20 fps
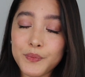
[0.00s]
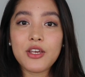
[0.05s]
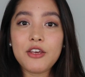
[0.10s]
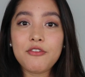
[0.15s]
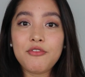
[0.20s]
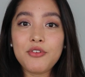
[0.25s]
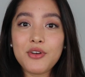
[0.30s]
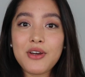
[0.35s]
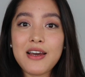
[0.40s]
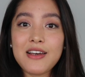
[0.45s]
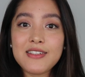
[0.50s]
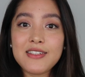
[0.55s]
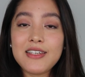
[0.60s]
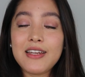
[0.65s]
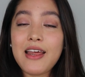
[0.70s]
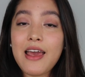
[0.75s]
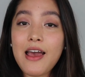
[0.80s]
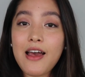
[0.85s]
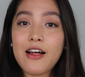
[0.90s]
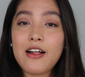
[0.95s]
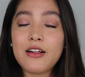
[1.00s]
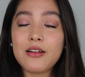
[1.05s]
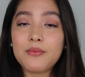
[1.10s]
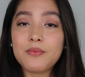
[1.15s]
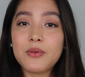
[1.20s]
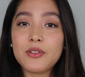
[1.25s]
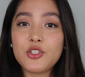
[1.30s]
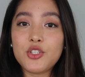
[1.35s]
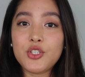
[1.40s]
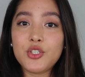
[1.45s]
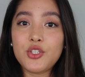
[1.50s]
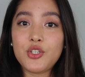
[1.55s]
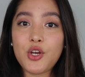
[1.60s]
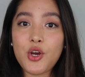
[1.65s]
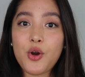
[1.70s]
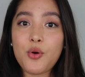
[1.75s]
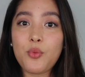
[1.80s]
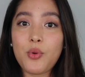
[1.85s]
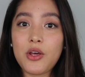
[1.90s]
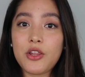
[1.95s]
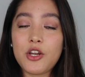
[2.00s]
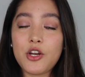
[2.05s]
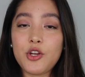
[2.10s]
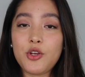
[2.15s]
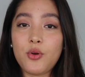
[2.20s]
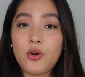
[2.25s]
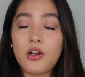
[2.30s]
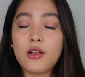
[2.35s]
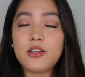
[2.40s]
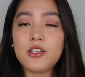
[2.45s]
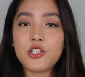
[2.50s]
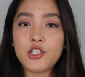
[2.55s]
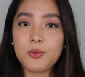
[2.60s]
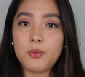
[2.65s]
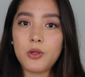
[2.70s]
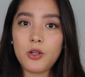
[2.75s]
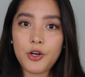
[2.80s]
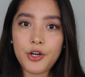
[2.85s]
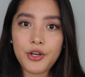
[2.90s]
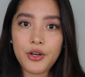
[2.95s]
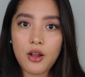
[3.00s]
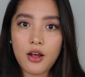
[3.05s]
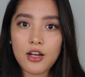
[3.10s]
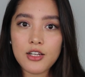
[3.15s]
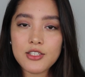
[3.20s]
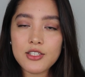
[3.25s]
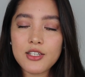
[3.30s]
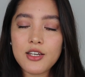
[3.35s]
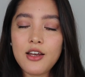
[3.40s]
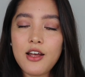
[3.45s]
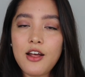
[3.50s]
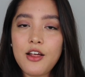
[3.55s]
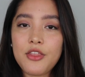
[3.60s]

If you guys need help to know whether you're eligible or not,